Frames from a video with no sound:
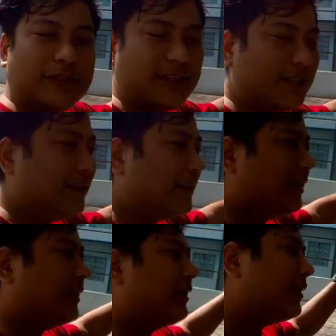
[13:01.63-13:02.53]
there.
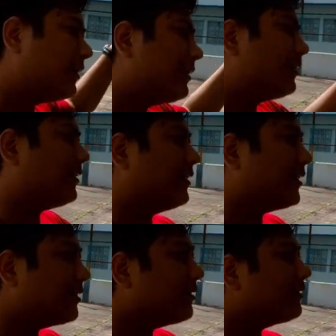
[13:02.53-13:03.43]

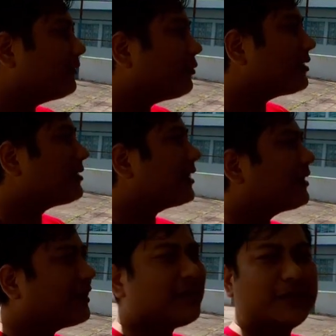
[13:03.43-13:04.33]
And once
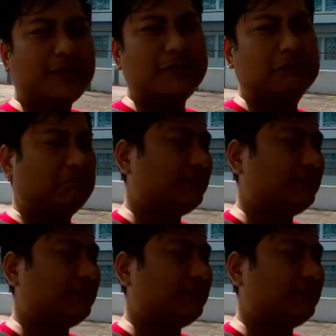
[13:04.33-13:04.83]
that gets done,